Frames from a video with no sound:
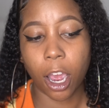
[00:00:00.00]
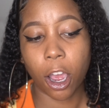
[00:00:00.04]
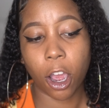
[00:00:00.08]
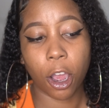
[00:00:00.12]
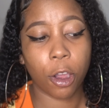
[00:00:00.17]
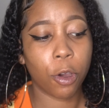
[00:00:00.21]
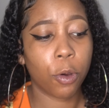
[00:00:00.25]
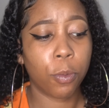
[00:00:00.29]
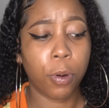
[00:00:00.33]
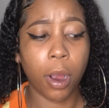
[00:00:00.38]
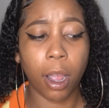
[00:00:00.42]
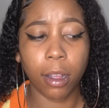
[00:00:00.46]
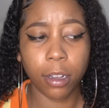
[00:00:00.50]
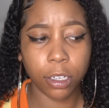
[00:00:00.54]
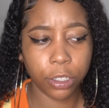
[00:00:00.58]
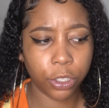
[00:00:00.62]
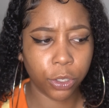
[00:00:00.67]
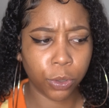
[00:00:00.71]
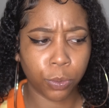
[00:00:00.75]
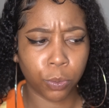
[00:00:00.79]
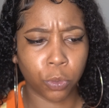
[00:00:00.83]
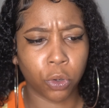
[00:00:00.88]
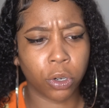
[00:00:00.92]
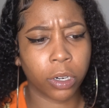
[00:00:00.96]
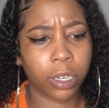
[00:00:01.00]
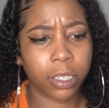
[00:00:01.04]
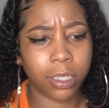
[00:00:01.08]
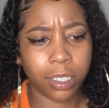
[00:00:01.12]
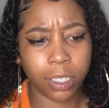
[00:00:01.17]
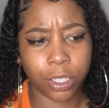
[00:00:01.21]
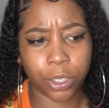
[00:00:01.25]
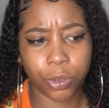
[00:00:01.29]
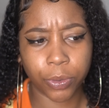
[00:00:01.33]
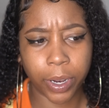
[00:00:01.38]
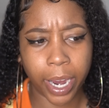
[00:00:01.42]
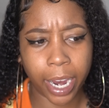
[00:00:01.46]
I'll probably do more of
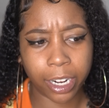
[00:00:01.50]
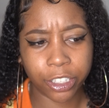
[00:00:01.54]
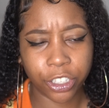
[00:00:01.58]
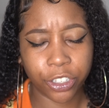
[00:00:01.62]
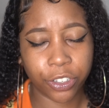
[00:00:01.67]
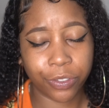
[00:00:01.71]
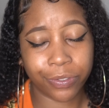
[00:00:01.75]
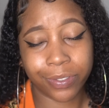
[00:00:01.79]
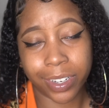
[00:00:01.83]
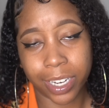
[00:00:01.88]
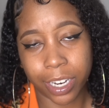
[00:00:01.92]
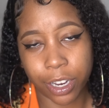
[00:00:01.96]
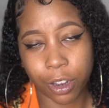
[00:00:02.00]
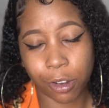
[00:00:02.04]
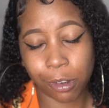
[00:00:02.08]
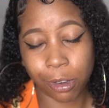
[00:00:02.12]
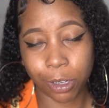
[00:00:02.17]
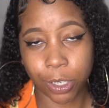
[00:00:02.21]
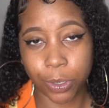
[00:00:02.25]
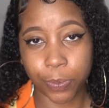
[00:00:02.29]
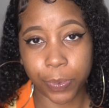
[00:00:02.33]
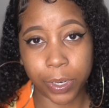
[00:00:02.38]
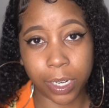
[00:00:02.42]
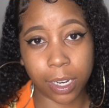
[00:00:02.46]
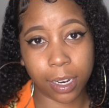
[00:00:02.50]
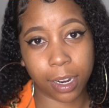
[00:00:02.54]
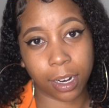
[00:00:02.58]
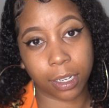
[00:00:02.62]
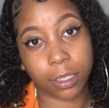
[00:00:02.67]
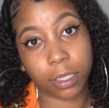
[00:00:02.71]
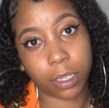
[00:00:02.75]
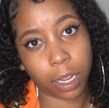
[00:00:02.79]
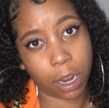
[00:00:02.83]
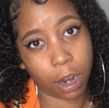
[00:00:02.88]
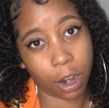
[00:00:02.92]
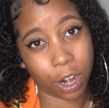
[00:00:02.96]
these reaction videos
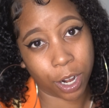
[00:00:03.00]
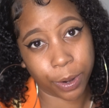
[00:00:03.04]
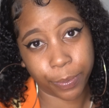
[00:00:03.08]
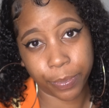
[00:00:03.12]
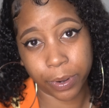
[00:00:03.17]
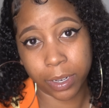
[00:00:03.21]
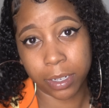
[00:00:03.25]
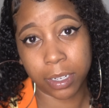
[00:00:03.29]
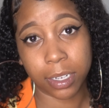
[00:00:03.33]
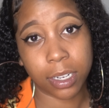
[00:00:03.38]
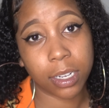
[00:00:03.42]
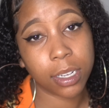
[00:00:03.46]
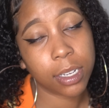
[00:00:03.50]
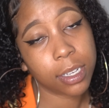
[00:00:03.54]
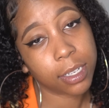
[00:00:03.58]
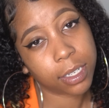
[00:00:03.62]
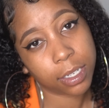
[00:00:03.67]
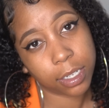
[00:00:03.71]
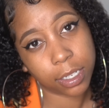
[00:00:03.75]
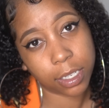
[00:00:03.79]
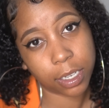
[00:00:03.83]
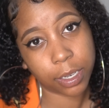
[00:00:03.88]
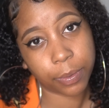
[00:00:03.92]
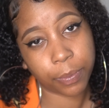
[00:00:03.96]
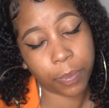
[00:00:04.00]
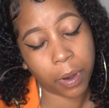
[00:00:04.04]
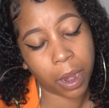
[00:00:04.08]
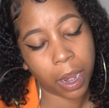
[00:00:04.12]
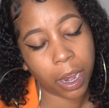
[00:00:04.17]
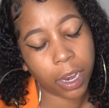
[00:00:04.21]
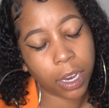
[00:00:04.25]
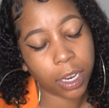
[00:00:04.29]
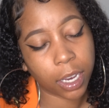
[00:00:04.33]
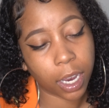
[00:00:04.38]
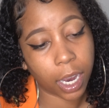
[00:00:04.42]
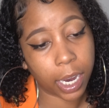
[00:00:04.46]
because they are pretty easy to
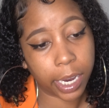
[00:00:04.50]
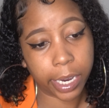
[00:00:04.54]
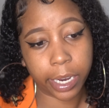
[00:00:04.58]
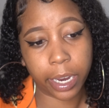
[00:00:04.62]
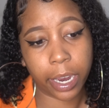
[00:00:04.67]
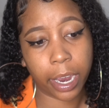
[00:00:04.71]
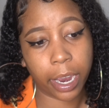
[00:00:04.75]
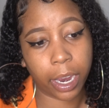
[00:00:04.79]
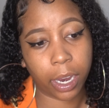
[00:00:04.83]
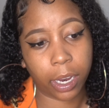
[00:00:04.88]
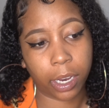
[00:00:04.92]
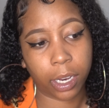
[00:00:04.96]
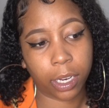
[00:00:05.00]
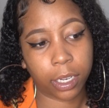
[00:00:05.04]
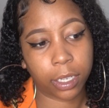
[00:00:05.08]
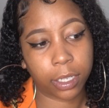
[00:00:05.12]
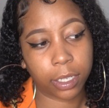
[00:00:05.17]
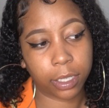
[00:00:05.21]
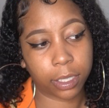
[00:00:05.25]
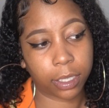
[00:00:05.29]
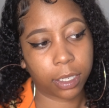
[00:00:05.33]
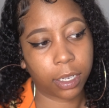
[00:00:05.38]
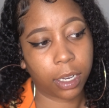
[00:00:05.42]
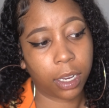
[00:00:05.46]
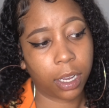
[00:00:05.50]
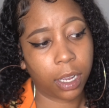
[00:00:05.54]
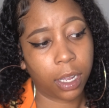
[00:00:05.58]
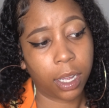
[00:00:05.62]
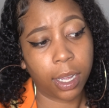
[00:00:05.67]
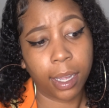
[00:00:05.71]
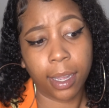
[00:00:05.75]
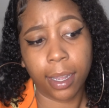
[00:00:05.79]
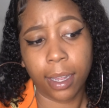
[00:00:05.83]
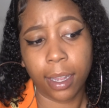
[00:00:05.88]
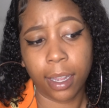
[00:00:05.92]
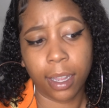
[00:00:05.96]
make, and
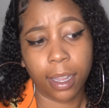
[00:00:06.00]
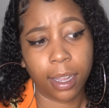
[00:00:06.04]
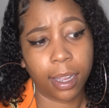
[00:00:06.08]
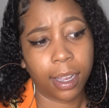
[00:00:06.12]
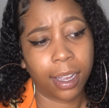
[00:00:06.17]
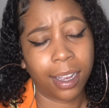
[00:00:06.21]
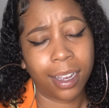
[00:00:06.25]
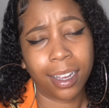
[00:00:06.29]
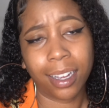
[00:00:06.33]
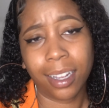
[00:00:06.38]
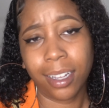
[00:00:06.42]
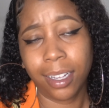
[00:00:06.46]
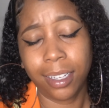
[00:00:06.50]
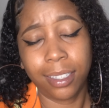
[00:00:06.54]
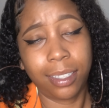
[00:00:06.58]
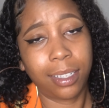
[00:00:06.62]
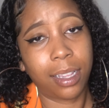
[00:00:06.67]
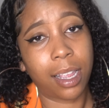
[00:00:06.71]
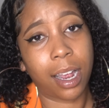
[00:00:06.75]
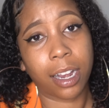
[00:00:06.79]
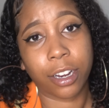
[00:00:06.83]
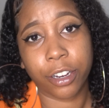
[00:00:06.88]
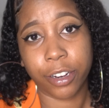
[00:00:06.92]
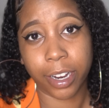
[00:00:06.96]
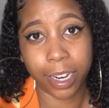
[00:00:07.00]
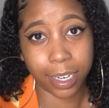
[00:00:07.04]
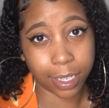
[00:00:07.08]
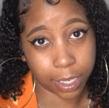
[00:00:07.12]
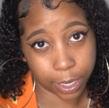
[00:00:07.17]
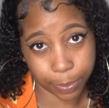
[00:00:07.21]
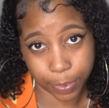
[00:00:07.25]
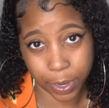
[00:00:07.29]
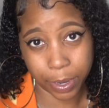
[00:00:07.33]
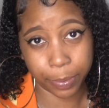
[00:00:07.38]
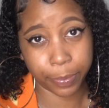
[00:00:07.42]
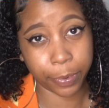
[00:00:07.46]
there's a lot of
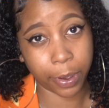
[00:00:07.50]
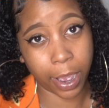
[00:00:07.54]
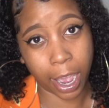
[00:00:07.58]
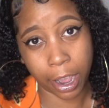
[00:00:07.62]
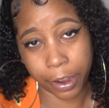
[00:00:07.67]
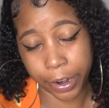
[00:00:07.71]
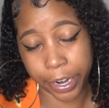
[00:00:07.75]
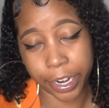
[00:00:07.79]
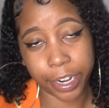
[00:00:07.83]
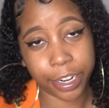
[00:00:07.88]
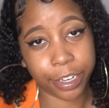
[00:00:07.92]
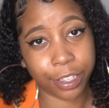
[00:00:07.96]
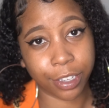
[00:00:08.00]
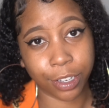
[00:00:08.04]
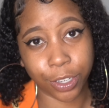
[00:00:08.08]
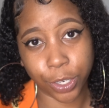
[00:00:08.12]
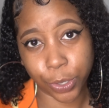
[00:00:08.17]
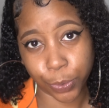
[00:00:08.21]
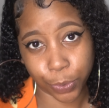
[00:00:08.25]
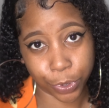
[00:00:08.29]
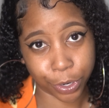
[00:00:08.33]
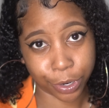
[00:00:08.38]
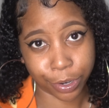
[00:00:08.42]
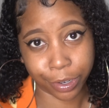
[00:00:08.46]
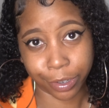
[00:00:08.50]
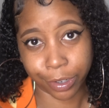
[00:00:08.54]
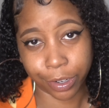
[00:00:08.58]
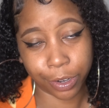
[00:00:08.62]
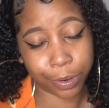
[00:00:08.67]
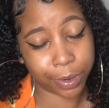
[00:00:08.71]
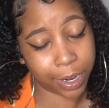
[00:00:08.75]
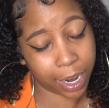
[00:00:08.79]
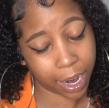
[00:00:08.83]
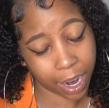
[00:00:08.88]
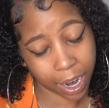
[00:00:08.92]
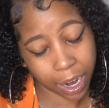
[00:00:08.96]
crazy people out here in this world,
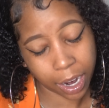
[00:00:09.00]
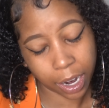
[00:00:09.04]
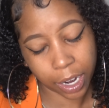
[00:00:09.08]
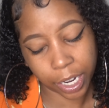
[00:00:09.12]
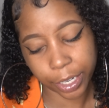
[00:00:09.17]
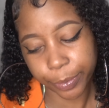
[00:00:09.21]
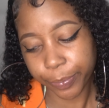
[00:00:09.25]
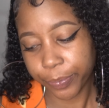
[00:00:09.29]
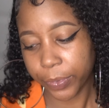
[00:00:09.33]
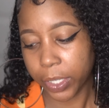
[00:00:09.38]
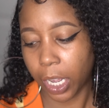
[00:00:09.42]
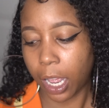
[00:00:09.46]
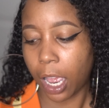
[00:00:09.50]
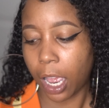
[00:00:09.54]
okay?